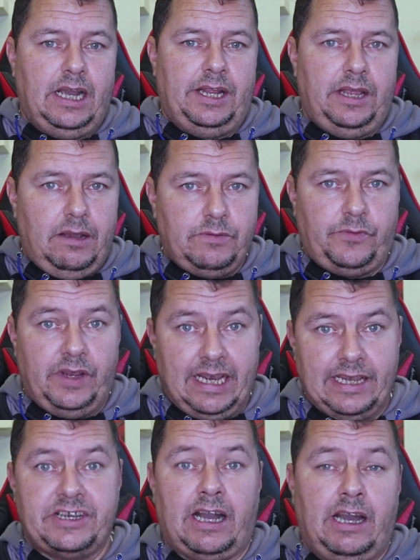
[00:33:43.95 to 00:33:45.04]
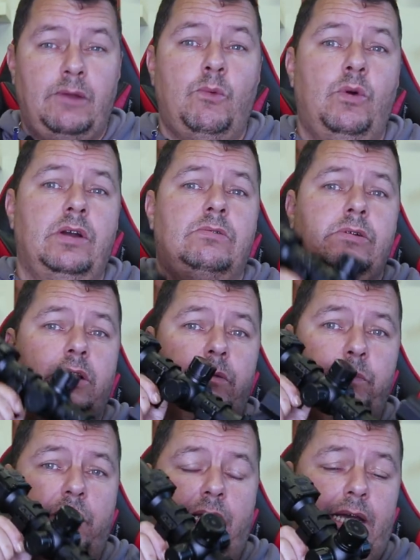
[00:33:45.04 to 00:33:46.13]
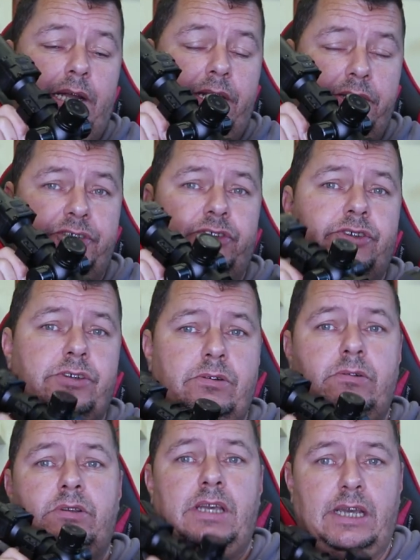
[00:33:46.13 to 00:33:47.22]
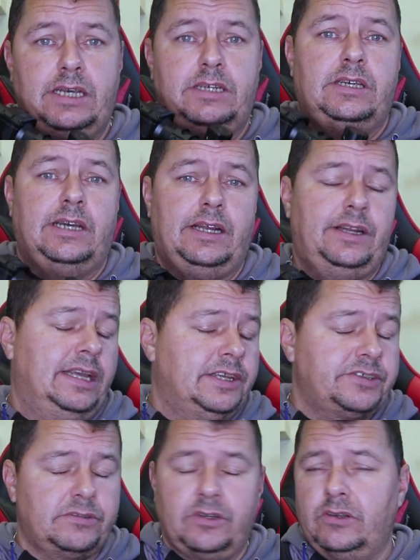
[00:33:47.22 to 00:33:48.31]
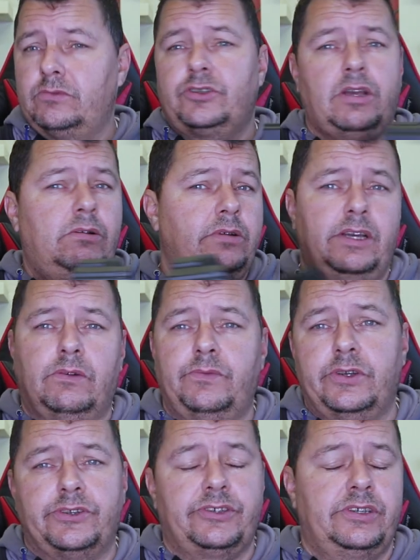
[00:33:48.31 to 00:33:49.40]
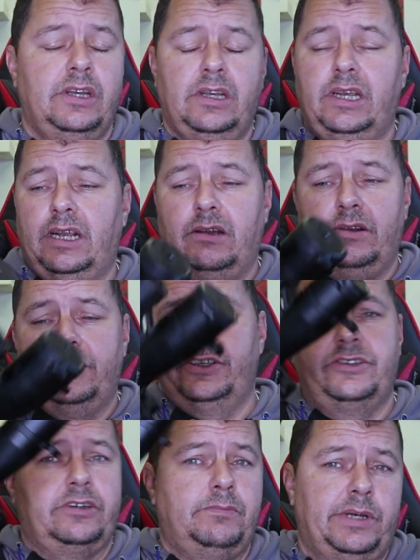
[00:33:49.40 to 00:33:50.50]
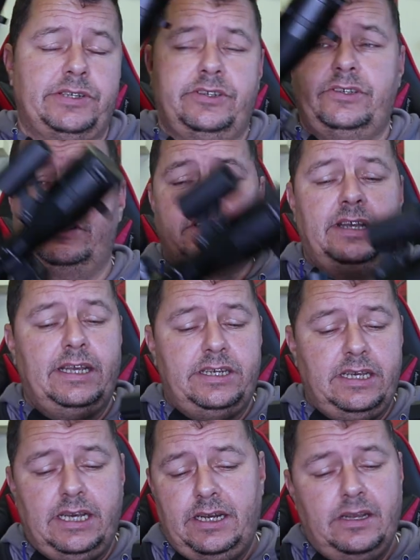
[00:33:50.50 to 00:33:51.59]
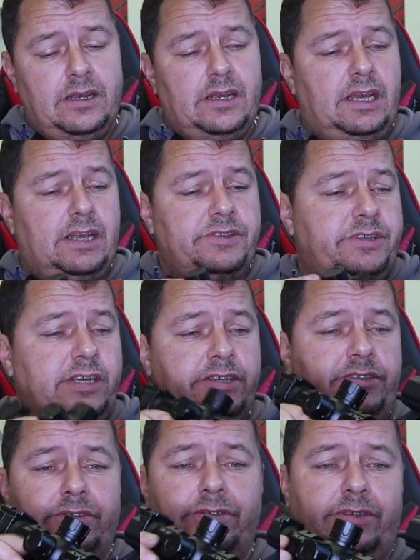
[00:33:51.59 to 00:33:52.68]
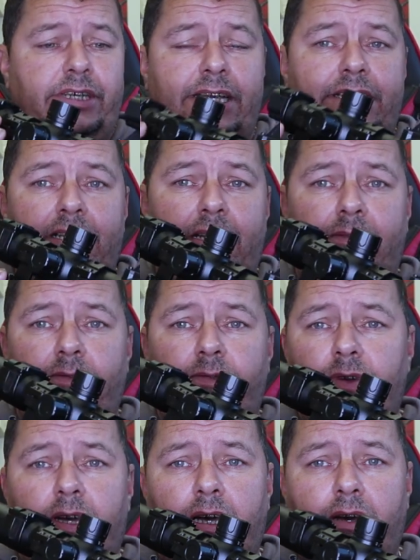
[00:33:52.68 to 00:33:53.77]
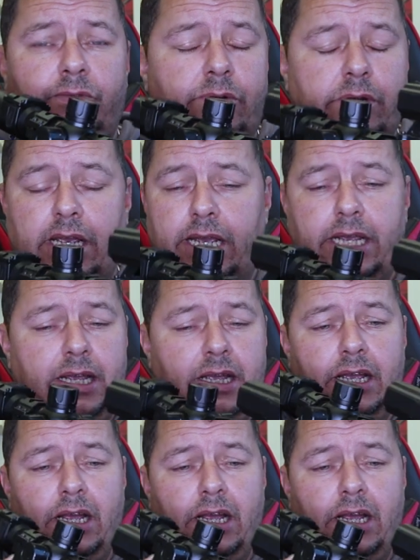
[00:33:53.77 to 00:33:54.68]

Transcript: And the other thing is I will compare this to the ATN. It's totally obvious, you know, this is a competitor to the ATN. It's this or the ATN 4K.